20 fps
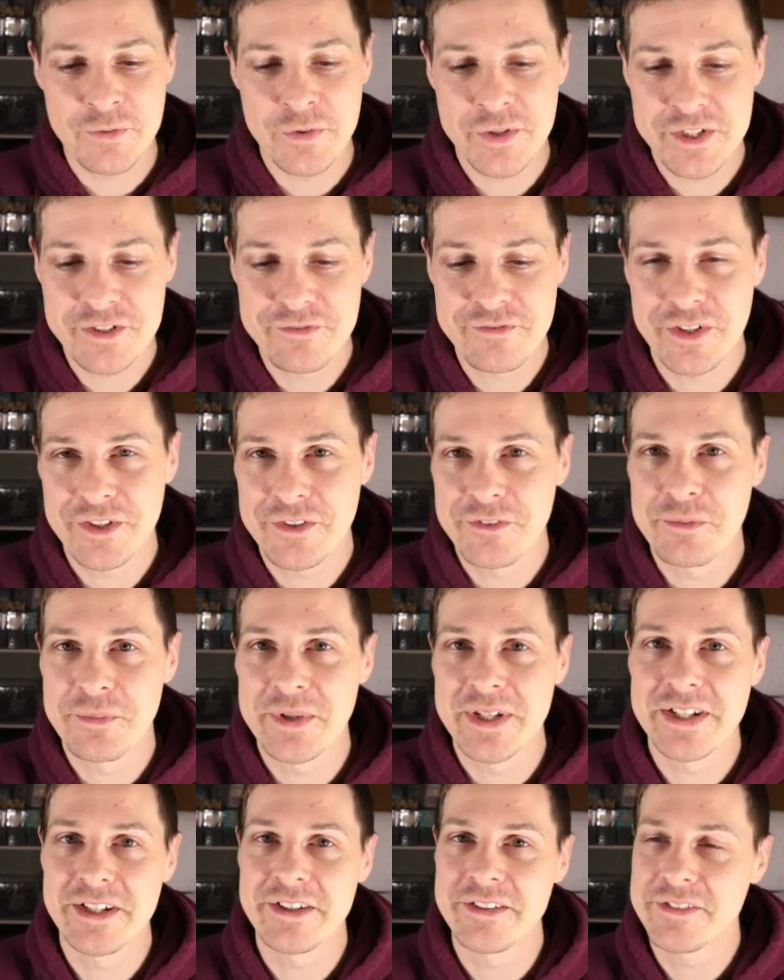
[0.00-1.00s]
for watching. Thanks for
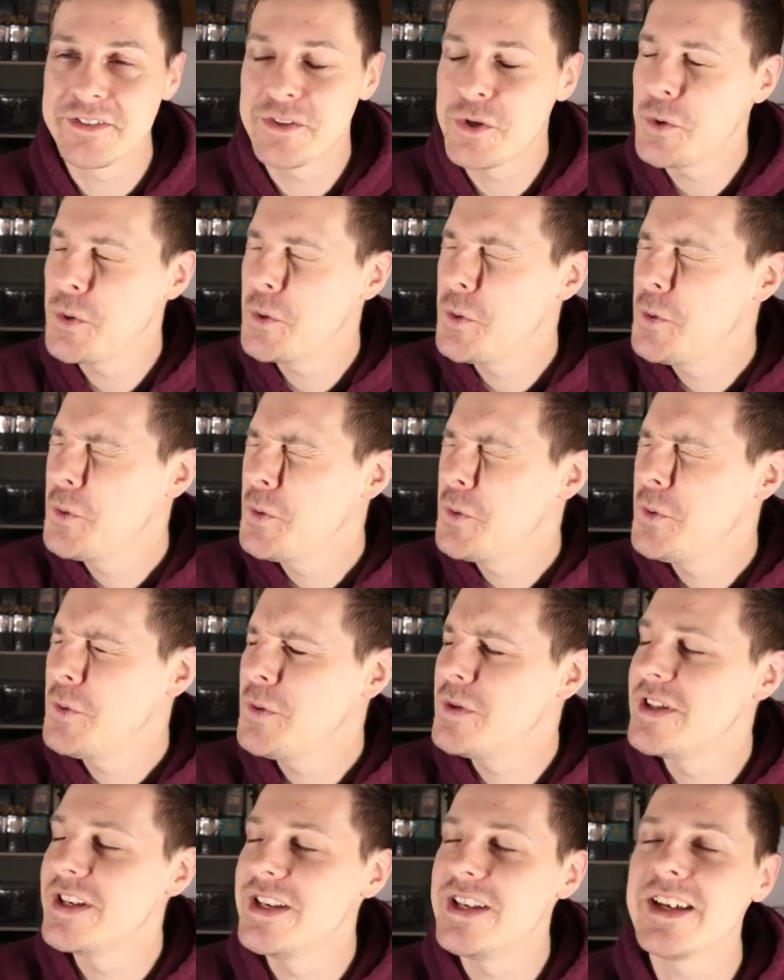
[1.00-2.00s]
making it
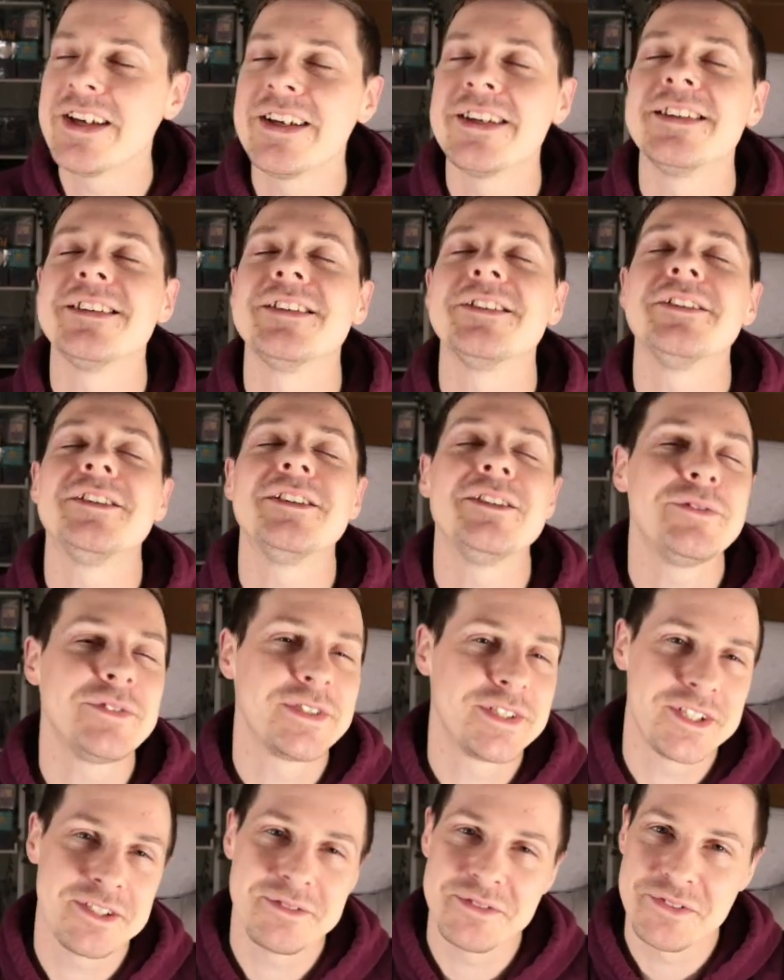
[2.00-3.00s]
to the end of
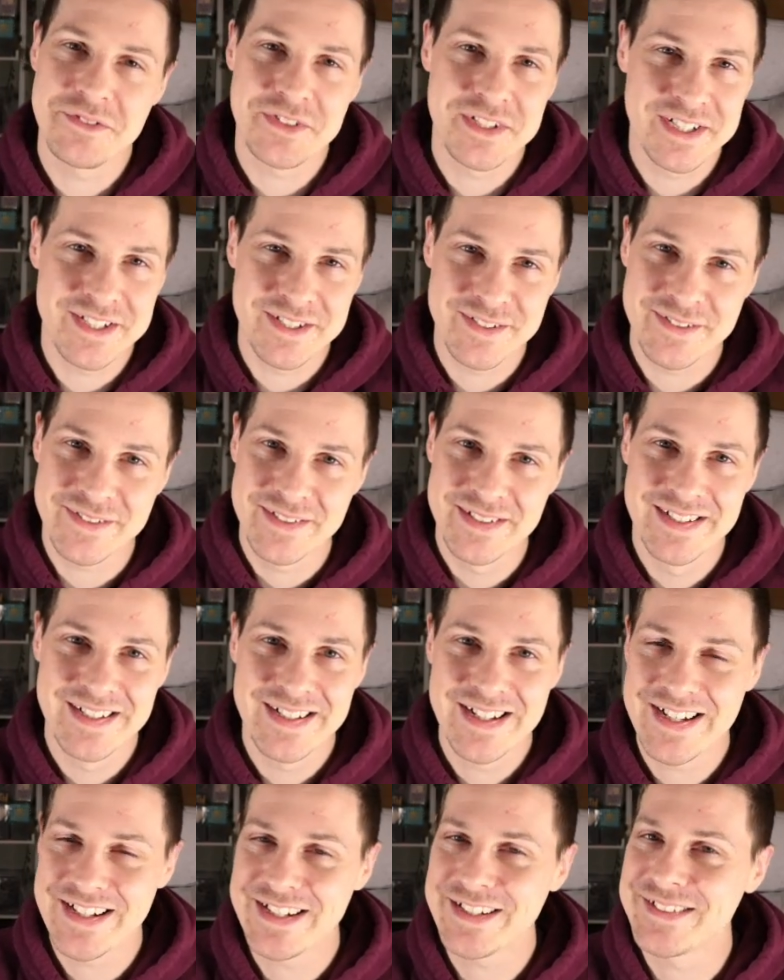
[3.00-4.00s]
another video,
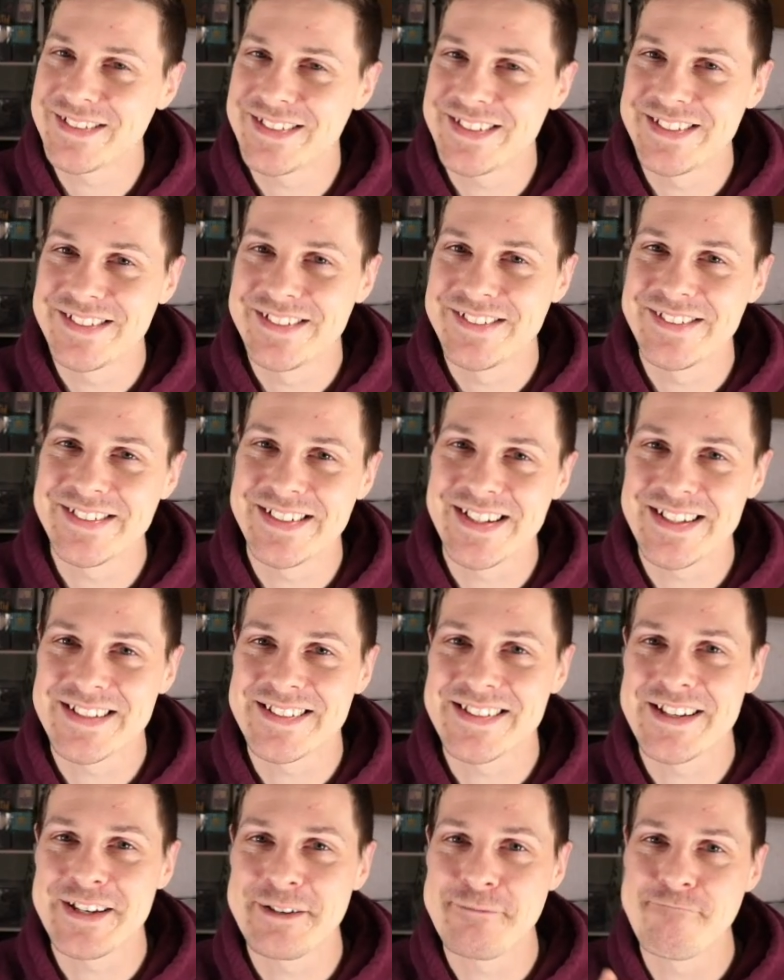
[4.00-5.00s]
and I'll see you
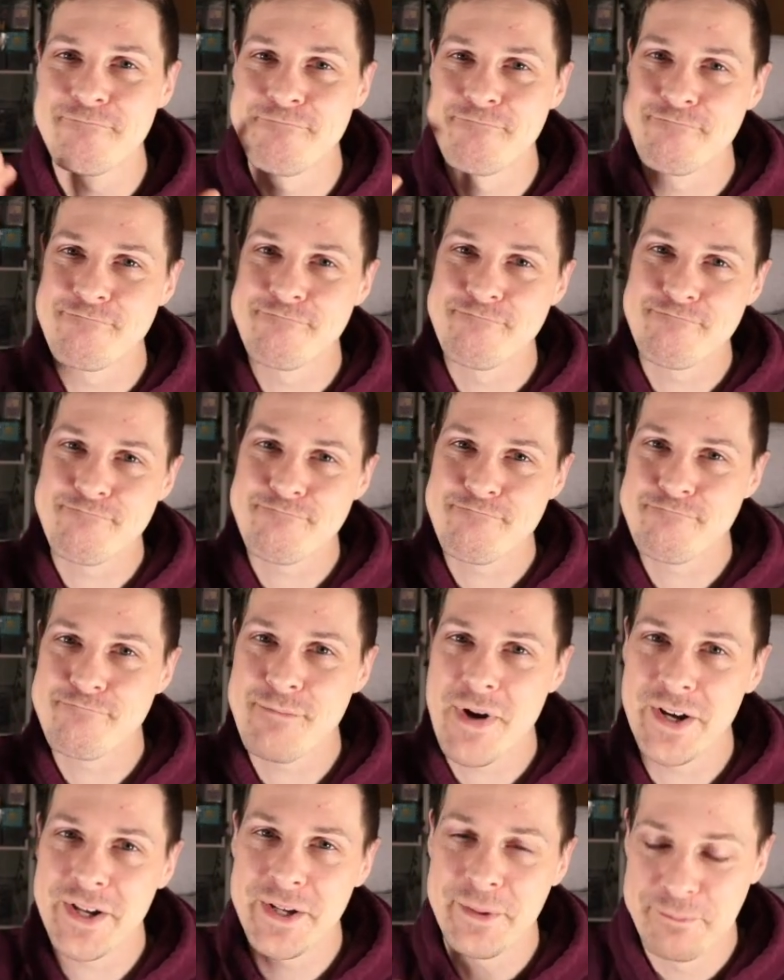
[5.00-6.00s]
next time.
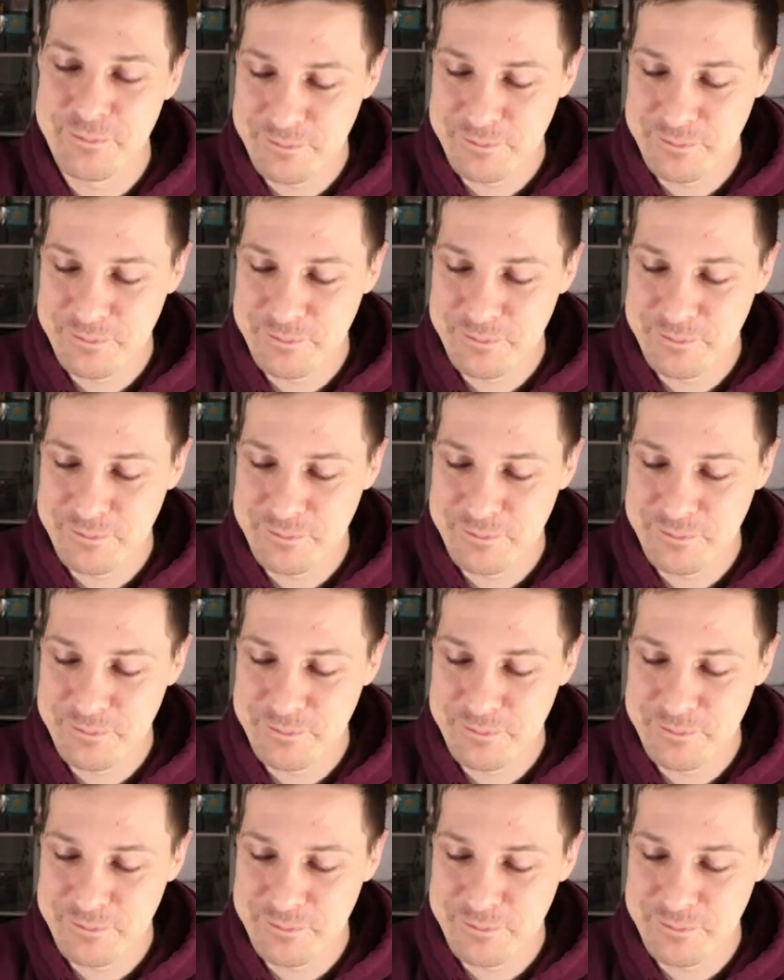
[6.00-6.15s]
Bye.